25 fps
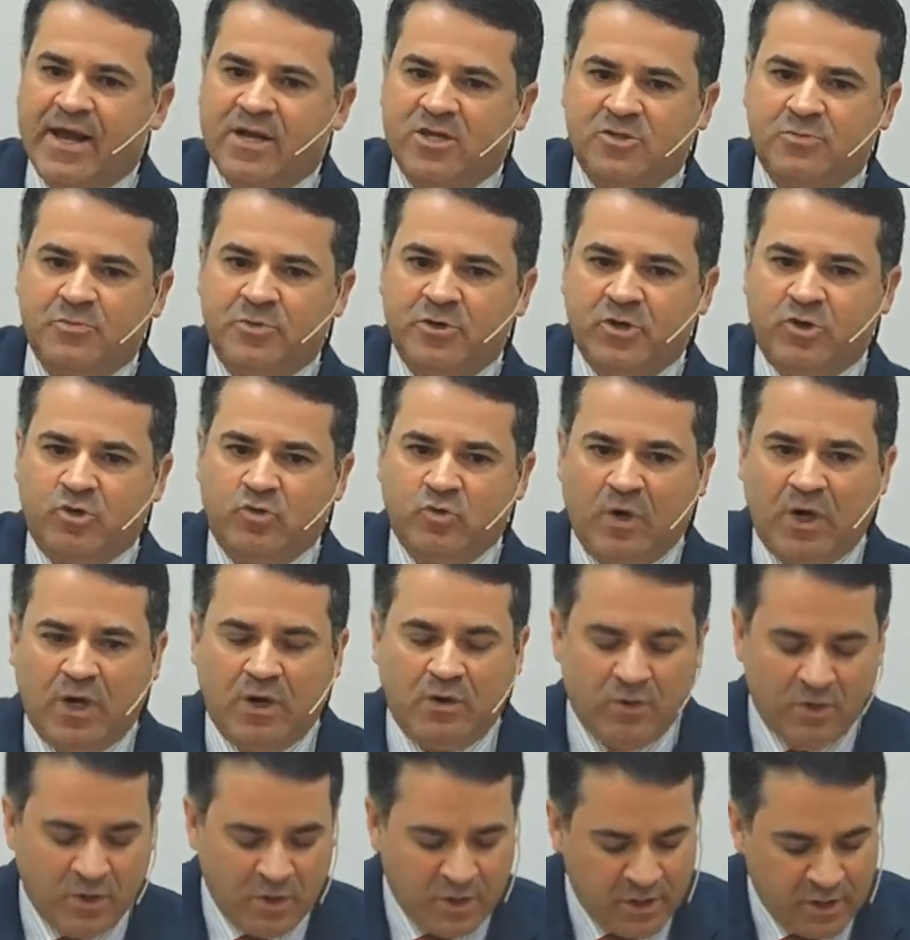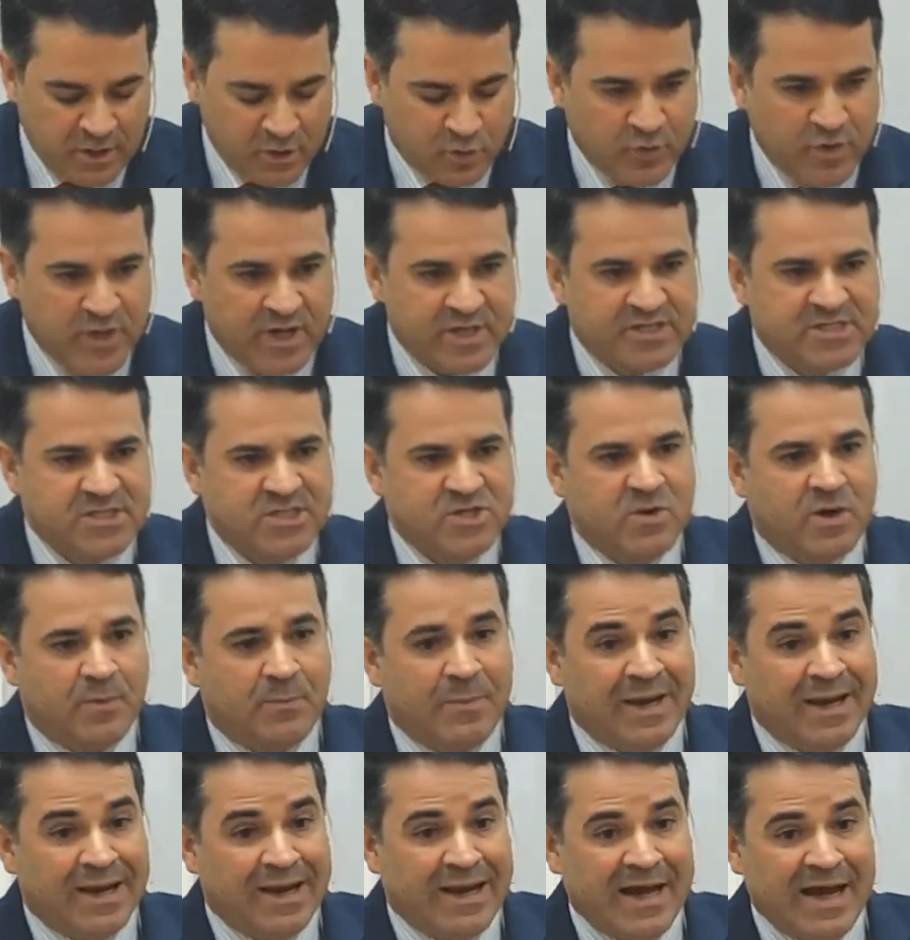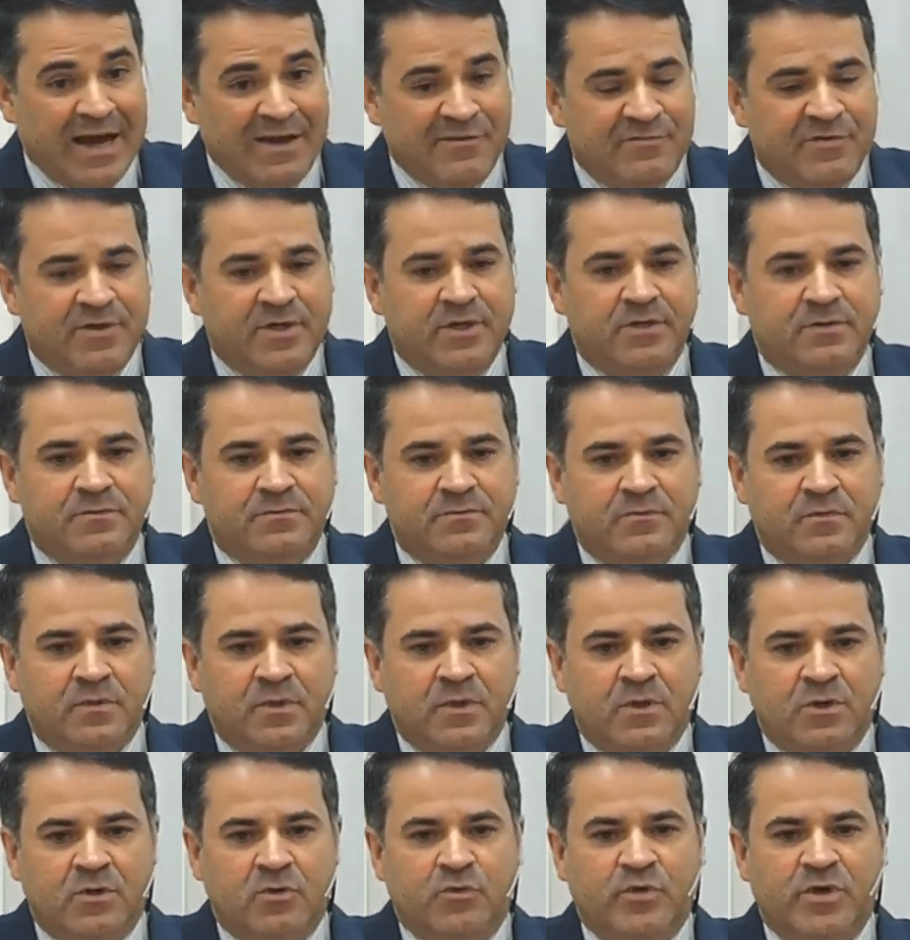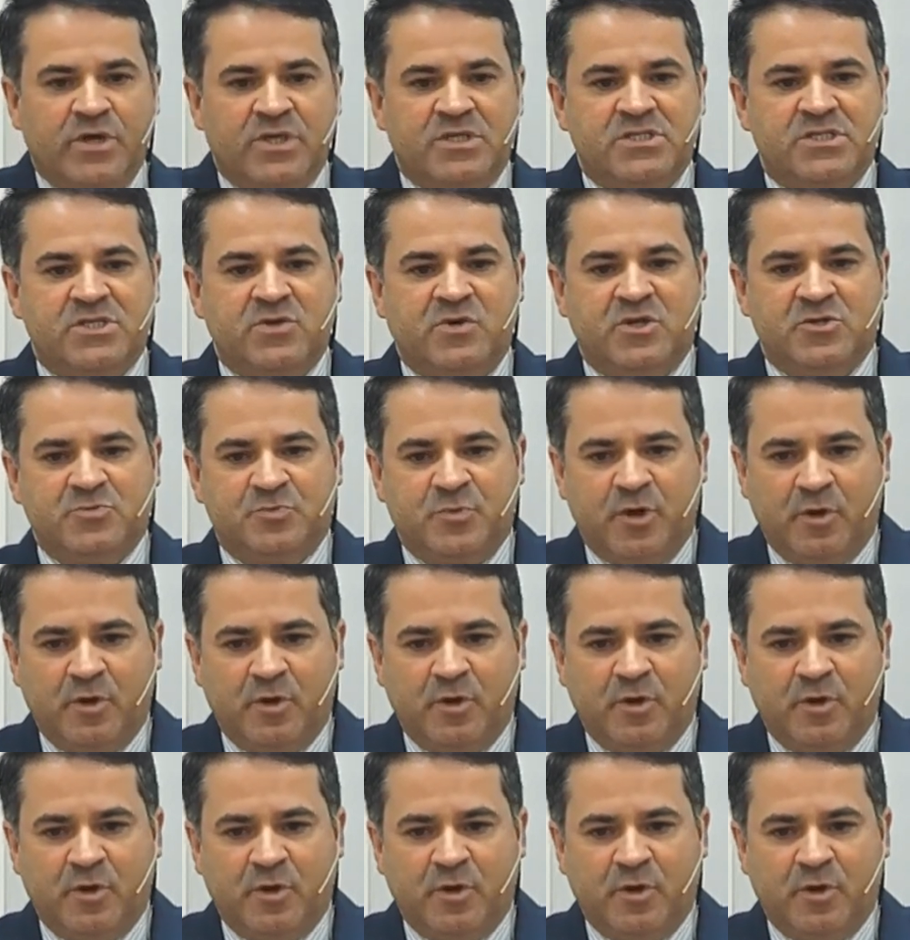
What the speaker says: Israel had a big issue with discerning what was spiritual,